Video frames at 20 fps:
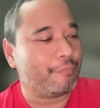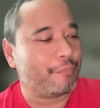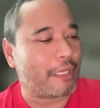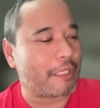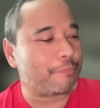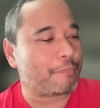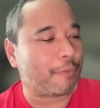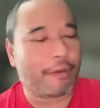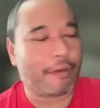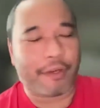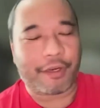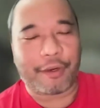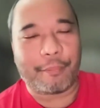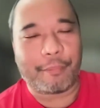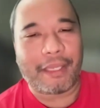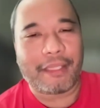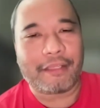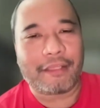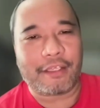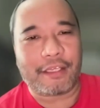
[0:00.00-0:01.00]
That's probably the
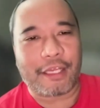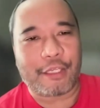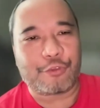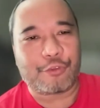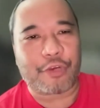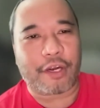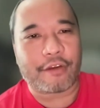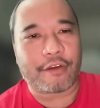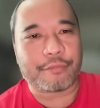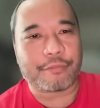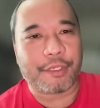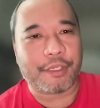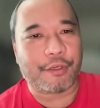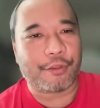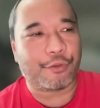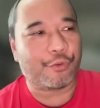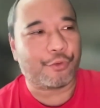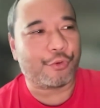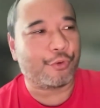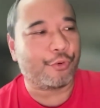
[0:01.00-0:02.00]
main thing that drives me
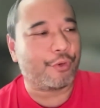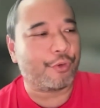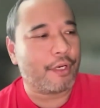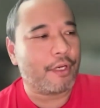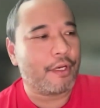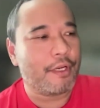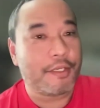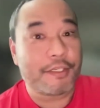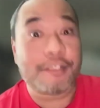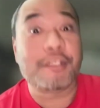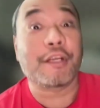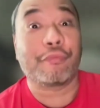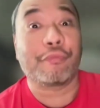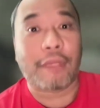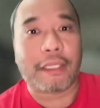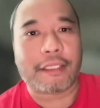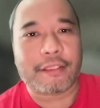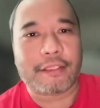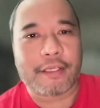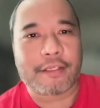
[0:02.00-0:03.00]
to do stuff
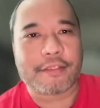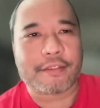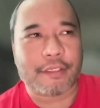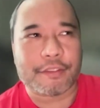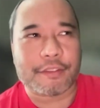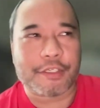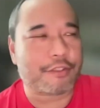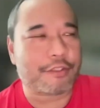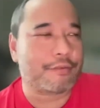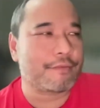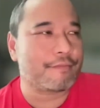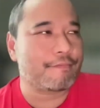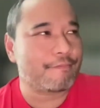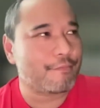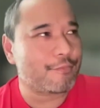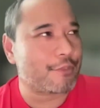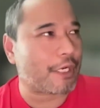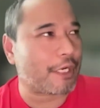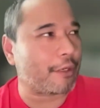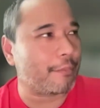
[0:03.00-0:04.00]
like this and just
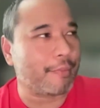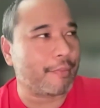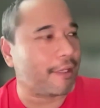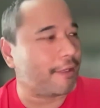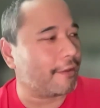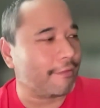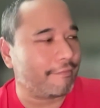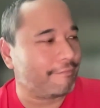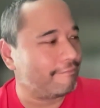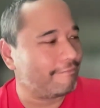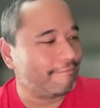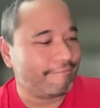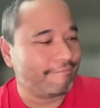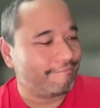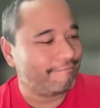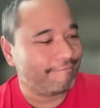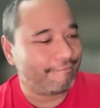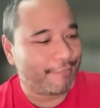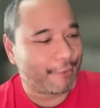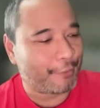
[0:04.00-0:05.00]
try to be,
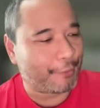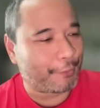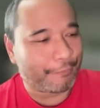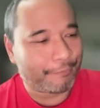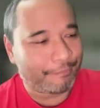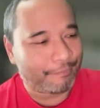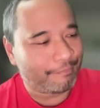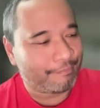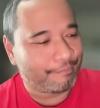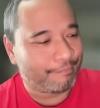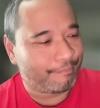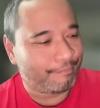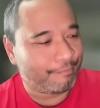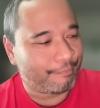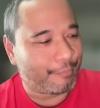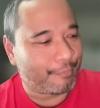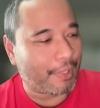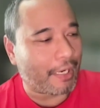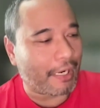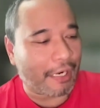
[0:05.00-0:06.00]
you know,
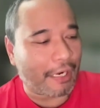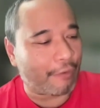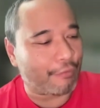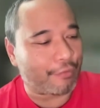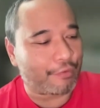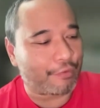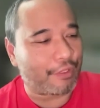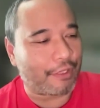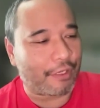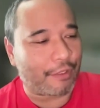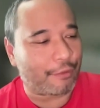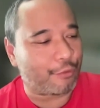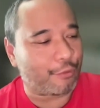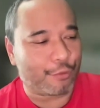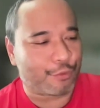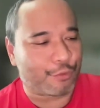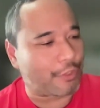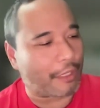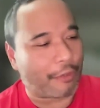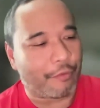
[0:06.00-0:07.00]
better at everything I
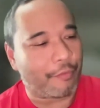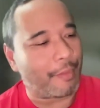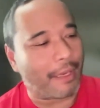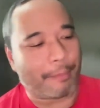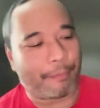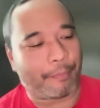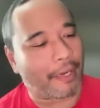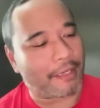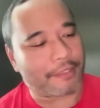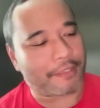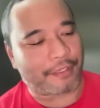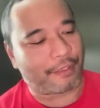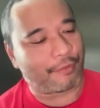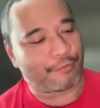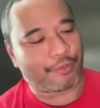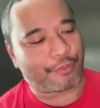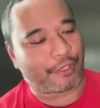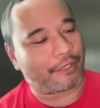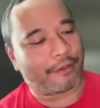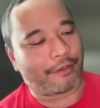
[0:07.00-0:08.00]
do. Try to remain
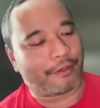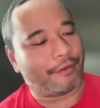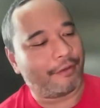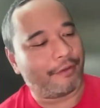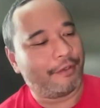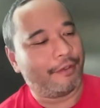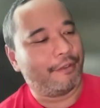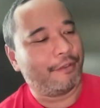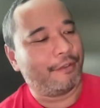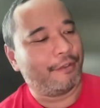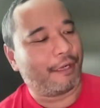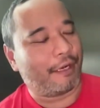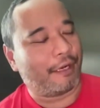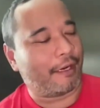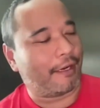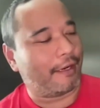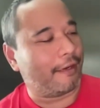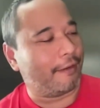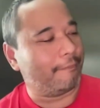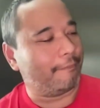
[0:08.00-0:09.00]
positive. Trying to,
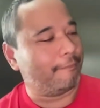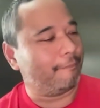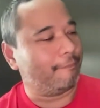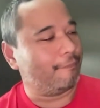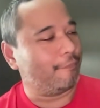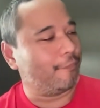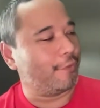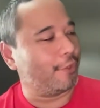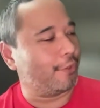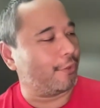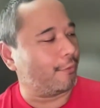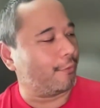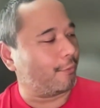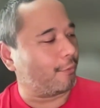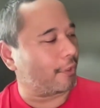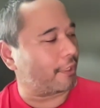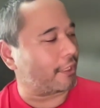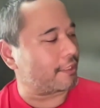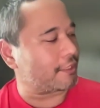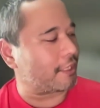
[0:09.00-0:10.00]
you know,
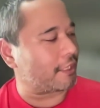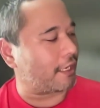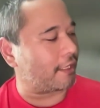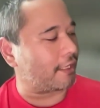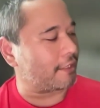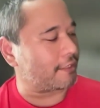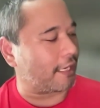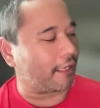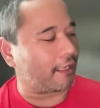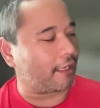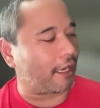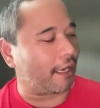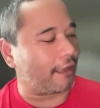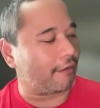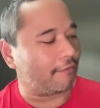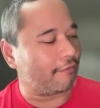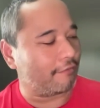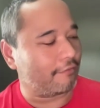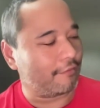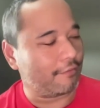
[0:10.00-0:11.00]
work as hard as I
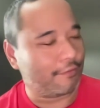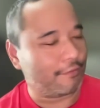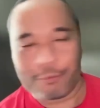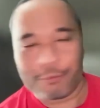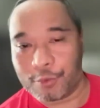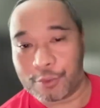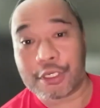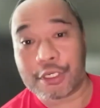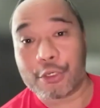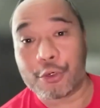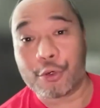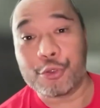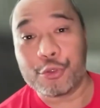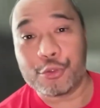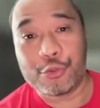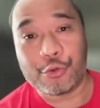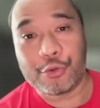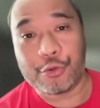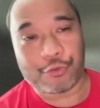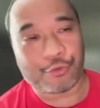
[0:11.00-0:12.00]
can, which I know
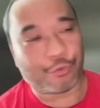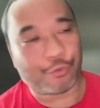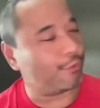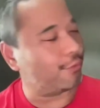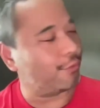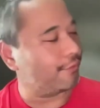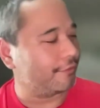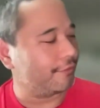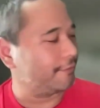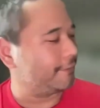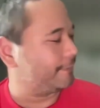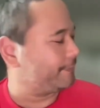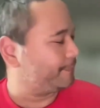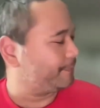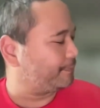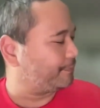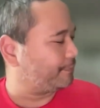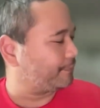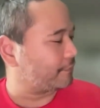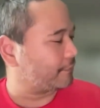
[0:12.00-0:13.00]
you're doing too.
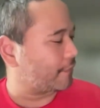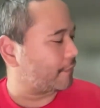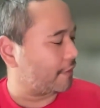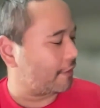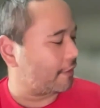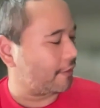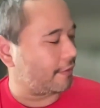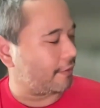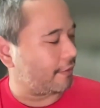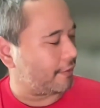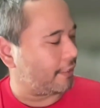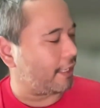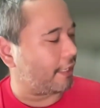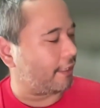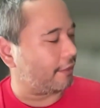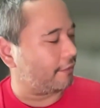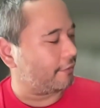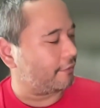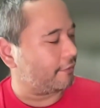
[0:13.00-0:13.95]
Yeah.